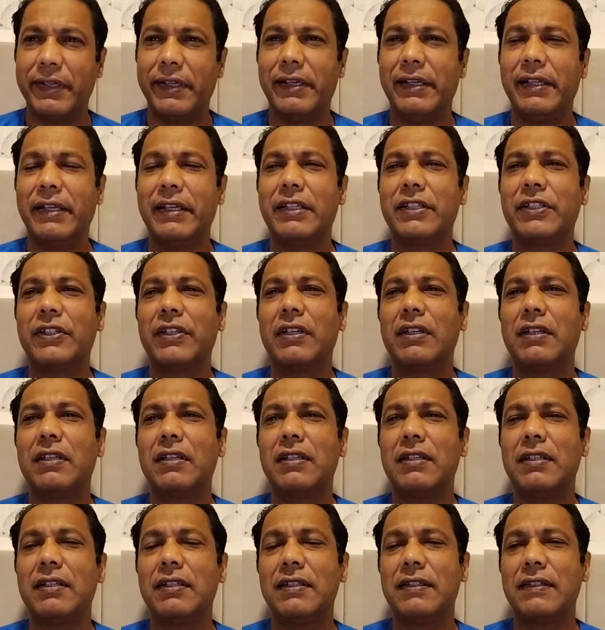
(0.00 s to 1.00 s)

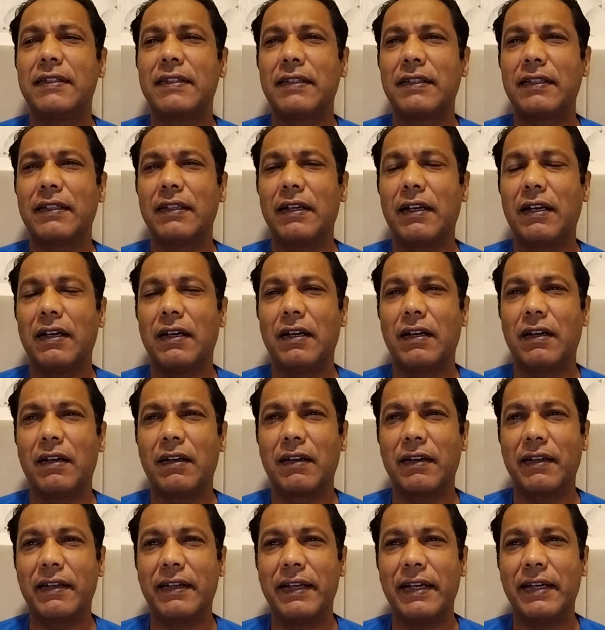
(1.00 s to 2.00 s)
relations
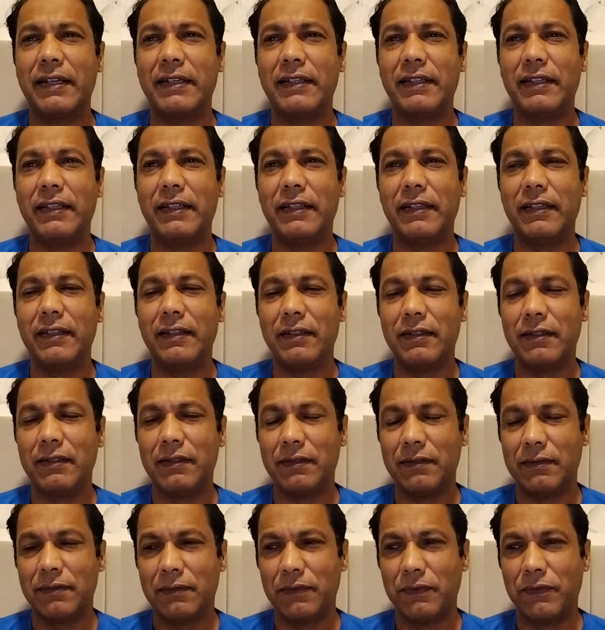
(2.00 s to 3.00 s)
are
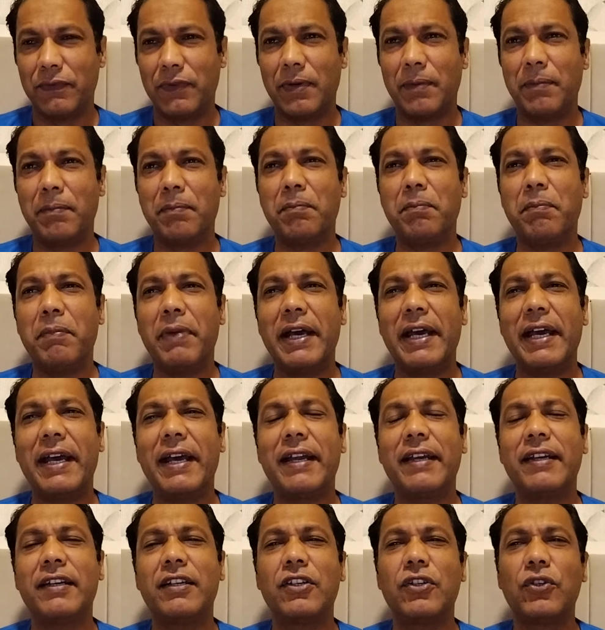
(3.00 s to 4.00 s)
getting from
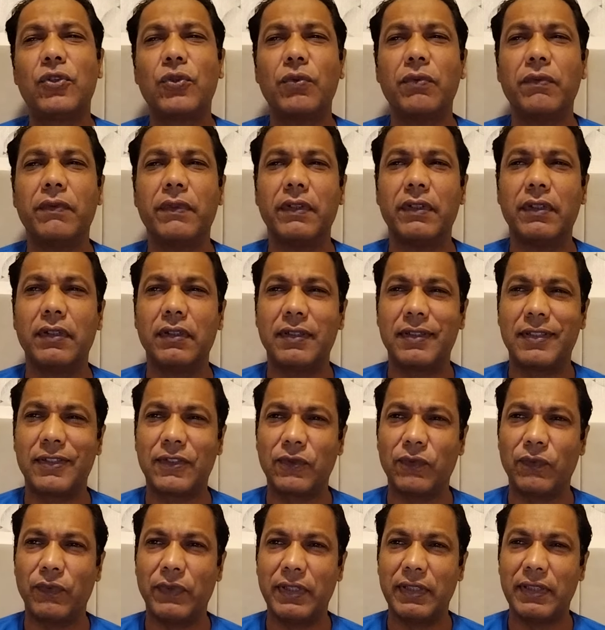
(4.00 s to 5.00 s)
bad to
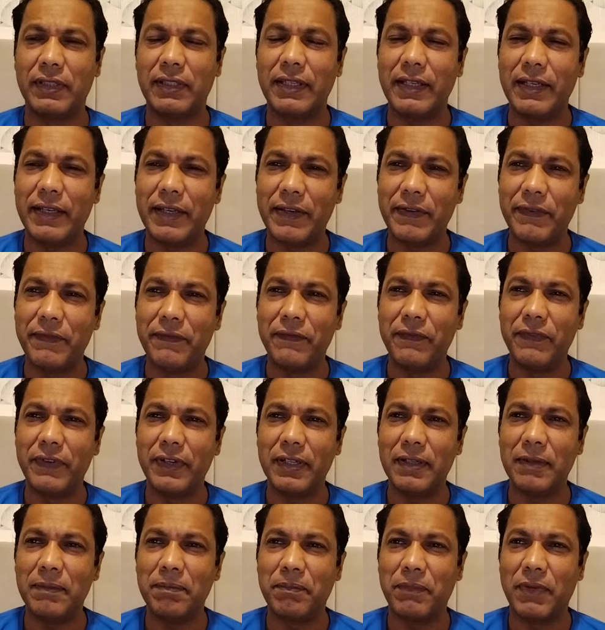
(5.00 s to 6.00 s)
worse with
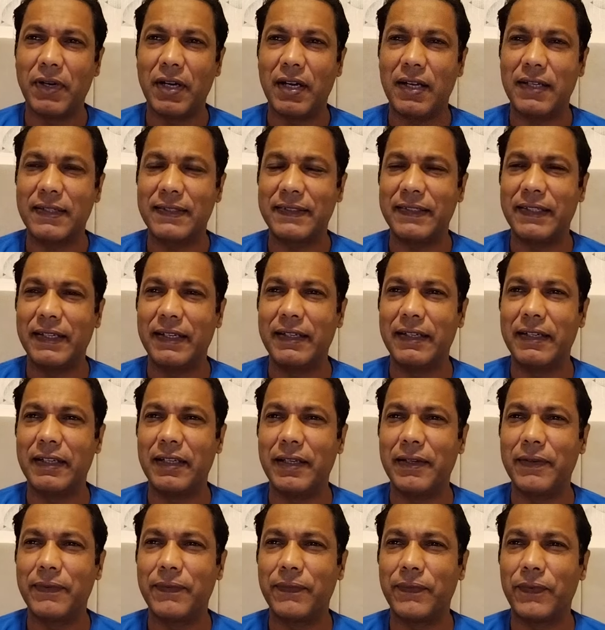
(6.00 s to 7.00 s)
every passing
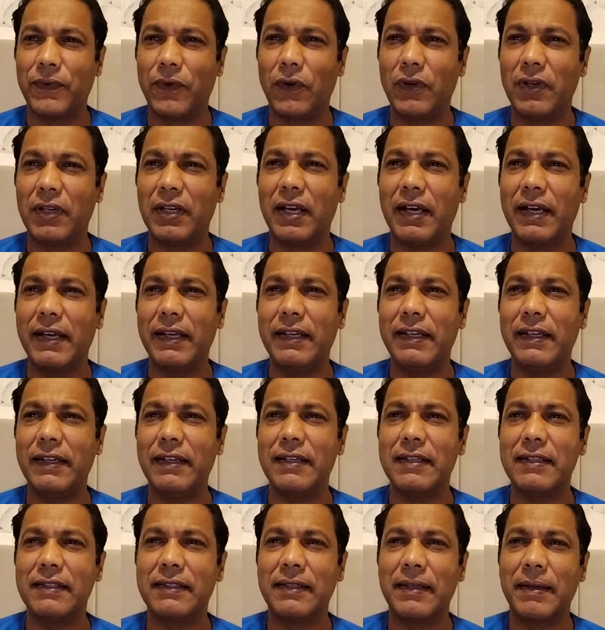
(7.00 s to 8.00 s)
day. Phone
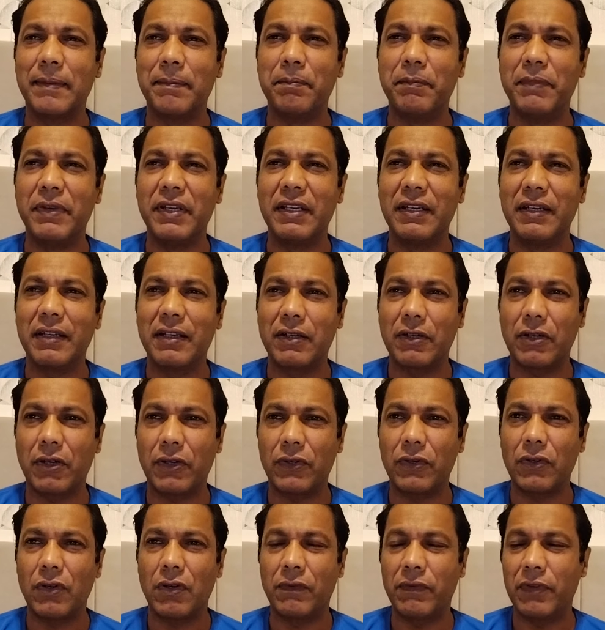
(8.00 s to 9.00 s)
lines have been
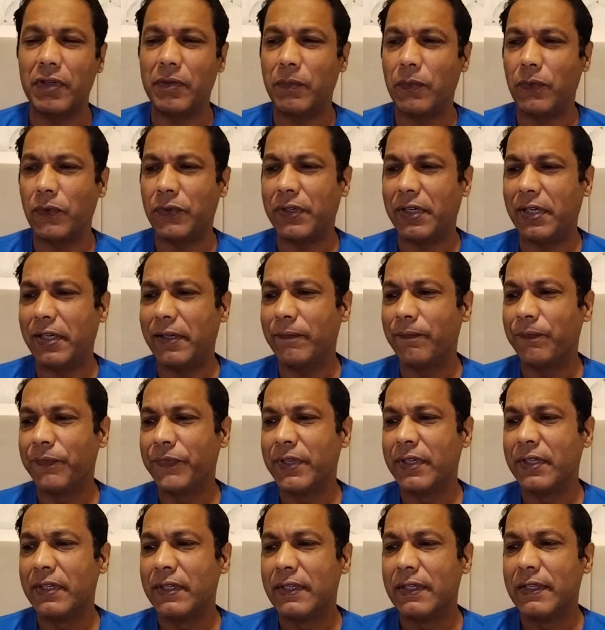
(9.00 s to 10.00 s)
cut off reportedly.
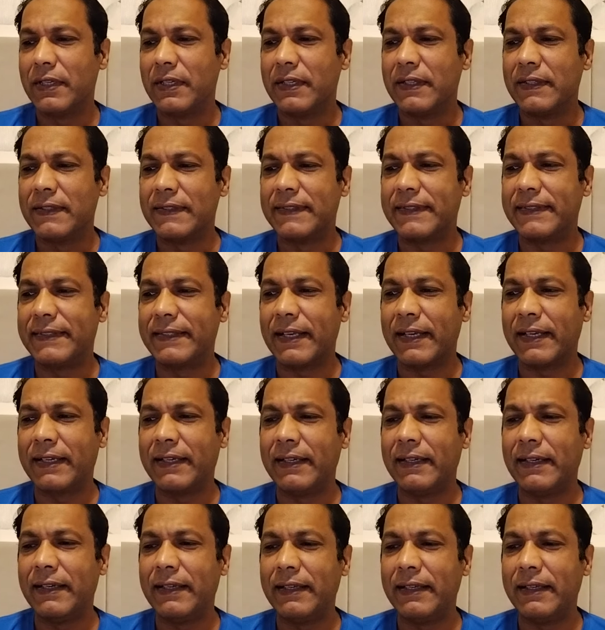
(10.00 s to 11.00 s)

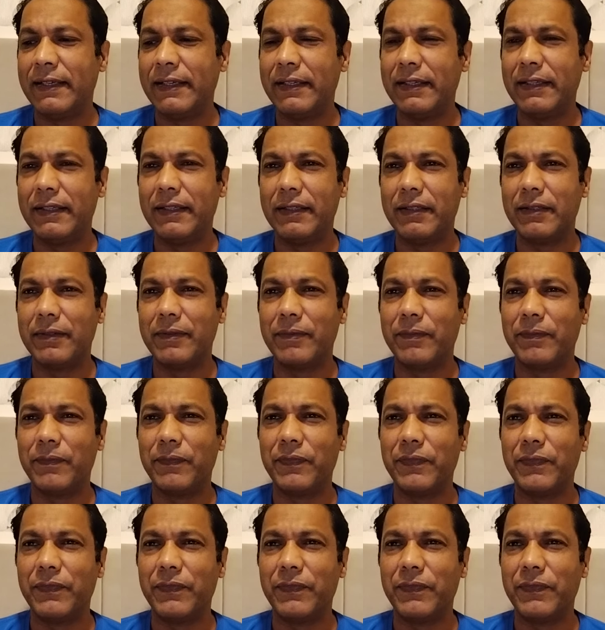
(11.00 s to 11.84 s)
Secondly,